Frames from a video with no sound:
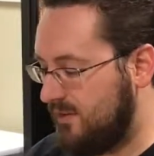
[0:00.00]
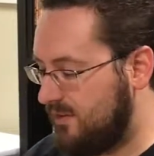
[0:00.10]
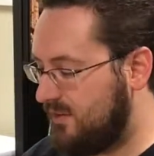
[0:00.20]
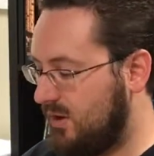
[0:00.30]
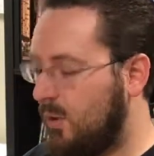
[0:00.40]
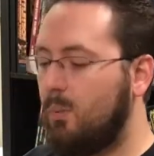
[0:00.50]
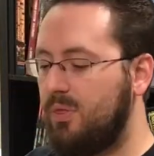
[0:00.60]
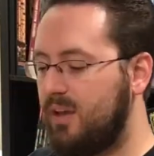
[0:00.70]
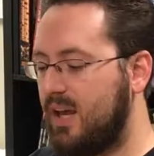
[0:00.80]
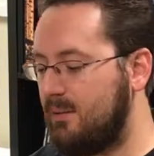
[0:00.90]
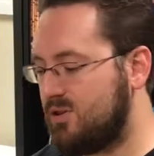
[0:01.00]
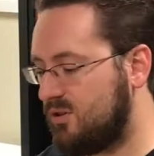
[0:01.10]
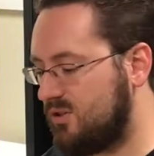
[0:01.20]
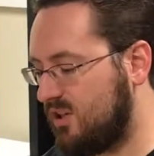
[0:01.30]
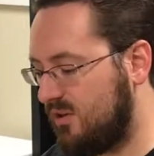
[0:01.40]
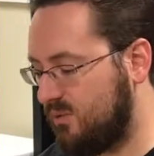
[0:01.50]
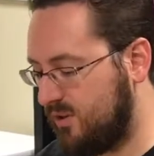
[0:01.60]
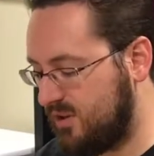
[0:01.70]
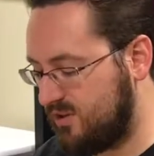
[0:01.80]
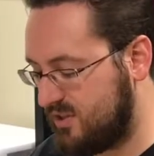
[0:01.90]
So the game starts off
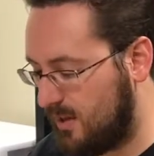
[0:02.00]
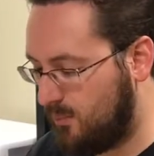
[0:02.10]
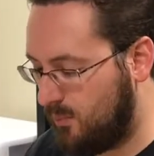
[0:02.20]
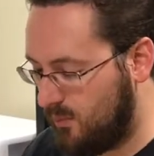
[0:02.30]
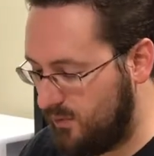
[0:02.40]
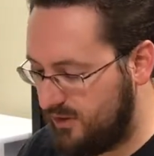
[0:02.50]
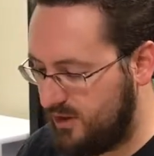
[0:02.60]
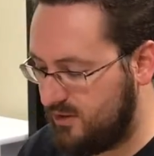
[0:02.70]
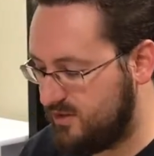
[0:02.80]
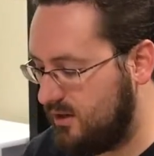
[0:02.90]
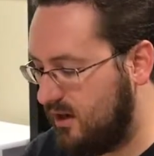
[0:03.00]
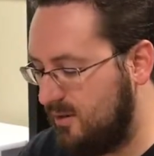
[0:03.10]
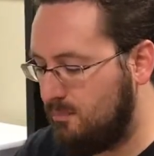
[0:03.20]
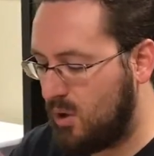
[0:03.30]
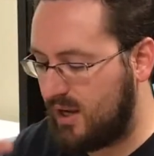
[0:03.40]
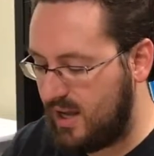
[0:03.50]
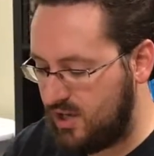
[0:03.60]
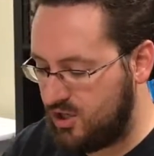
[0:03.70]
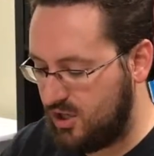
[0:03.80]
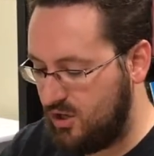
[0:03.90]
with a step, it's an
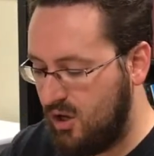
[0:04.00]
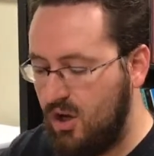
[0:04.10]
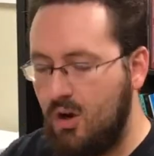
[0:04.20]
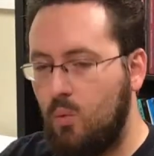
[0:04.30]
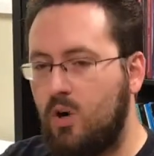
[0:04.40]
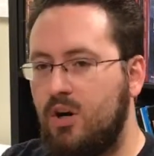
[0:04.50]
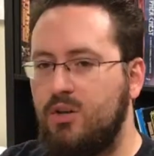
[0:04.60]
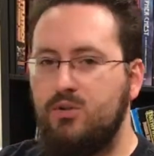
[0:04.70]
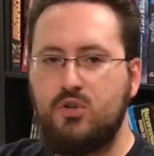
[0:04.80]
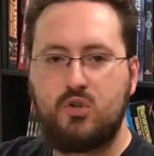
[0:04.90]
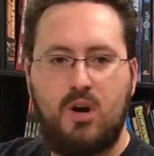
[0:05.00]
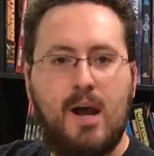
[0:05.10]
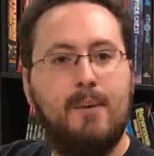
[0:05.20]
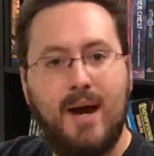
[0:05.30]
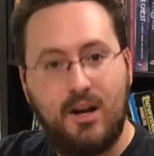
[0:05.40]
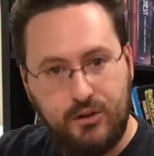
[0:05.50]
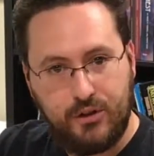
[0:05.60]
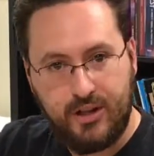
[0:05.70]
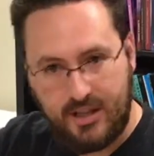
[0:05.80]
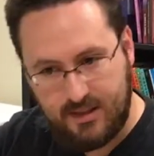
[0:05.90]
embarkation where you describe how you're
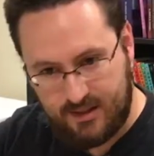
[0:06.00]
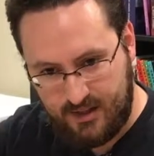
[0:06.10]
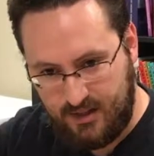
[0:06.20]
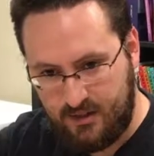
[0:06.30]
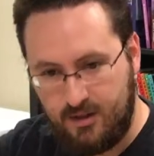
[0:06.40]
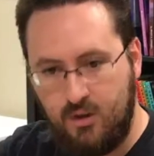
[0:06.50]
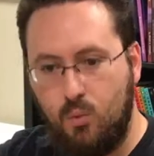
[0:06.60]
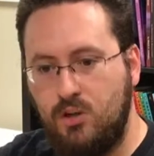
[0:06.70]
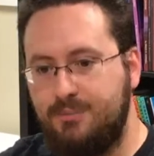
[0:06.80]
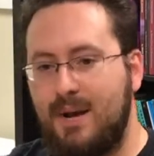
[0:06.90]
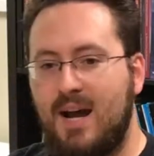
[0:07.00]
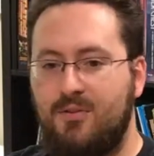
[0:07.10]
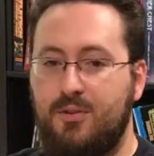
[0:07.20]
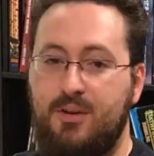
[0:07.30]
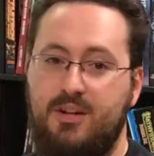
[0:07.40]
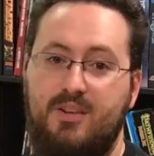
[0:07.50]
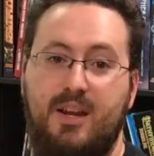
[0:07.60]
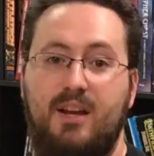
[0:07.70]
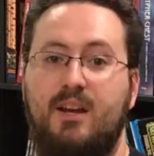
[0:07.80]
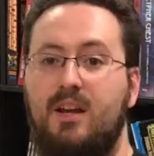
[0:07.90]
going to get there, what path you're going to
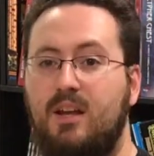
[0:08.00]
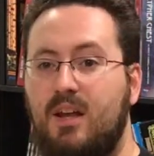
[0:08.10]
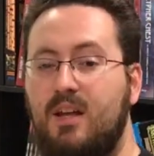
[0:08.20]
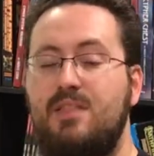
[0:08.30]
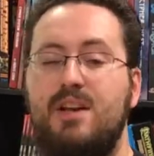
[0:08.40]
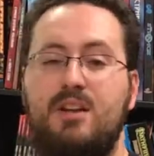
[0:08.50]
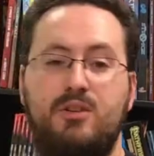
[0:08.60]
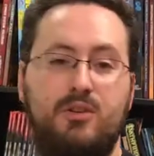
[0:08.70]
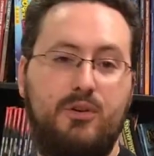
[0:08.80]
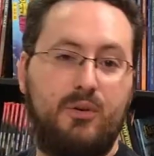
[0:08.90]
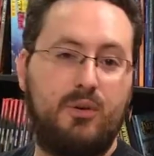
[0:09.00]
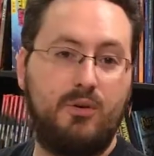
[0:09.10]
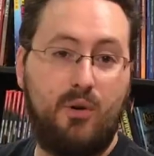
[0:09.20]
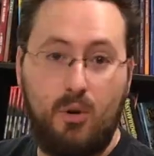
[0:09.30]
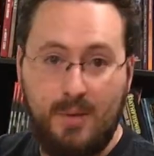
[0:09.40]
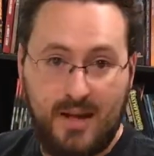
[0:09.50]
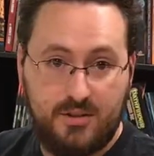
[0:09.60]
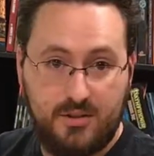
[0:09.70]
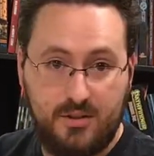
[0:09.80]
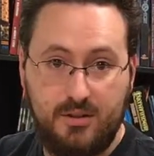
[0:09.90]
take, and then your lore
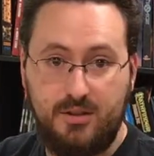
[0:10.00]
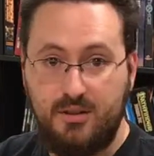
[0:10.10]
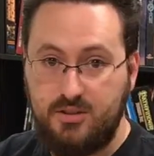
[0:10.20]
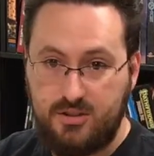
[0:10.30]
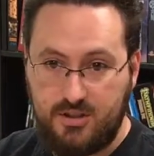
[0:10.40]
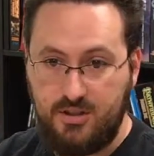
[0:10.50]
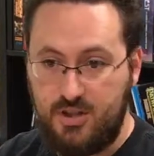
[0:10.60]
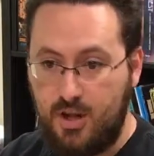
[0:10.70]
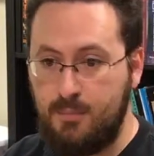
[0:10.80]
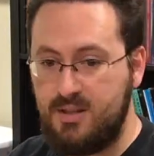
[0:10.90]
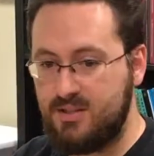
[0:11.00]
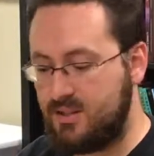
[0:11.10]
master, that's just the GM in this